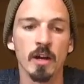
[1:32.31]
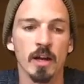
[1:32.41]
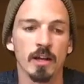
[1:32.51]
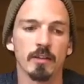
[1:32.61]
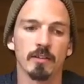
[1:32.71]

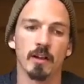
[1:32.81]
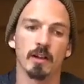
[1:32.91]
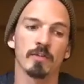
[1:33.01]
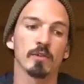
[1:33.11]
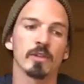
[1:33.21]
And
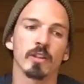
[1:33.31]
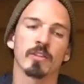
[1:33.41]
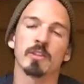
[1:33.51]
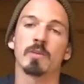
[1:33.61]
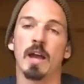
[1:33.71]
if you think
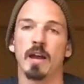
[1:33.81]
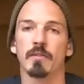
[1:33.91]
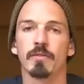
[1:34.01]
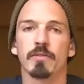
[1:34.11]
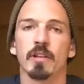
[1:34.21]
that you
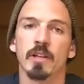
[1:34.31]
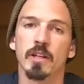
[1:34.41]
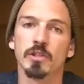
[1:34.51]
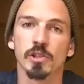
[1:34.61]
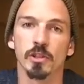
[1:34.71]
have an
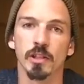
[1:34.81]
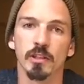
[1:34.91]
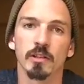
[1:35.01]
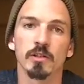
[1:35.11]
injury,